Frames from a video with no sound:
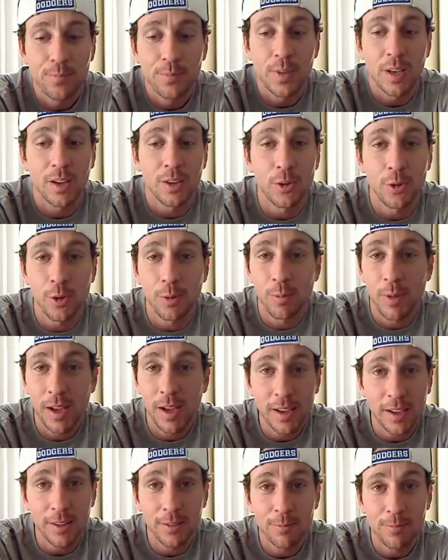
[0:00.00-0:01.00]
you can
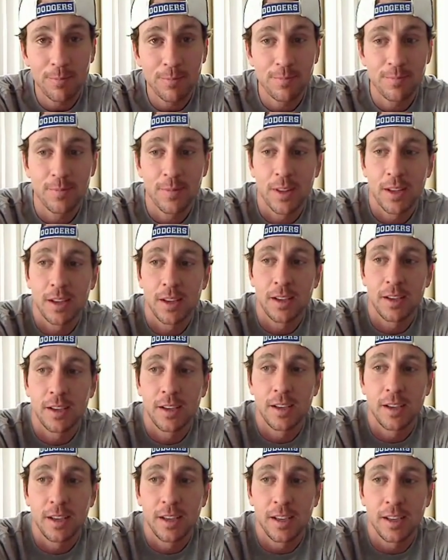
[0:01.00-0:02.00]
make it.
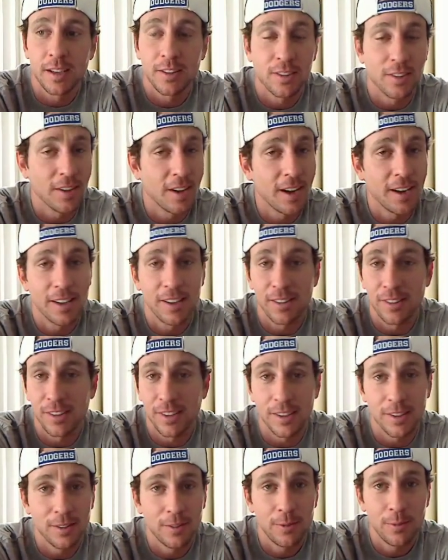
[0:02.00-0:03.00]
It's not
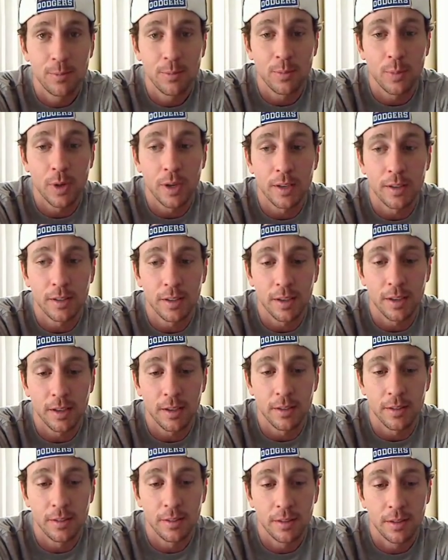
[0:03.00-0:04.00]
easy, but
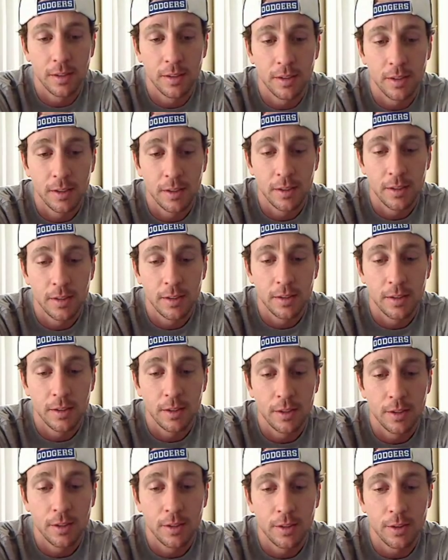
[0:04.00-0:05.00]

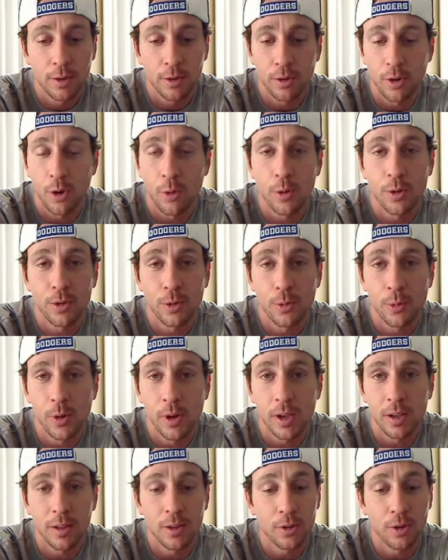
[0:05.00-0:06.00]
there's always a
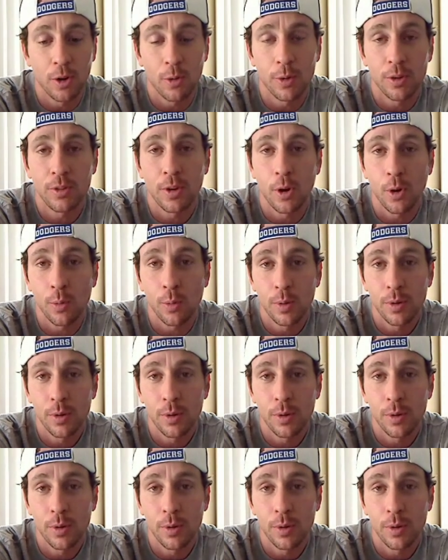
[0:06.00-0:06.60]
way and there's always hope.